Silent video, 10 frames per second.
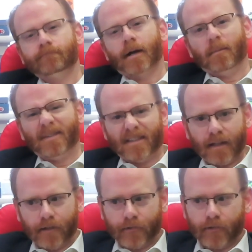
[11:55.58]
I'm
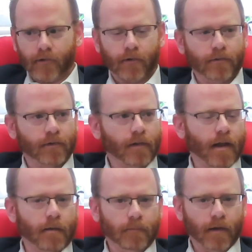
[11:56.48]
staying here until
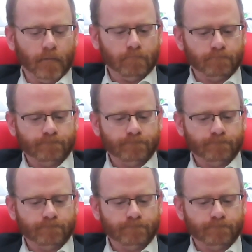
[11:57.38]
I'm done.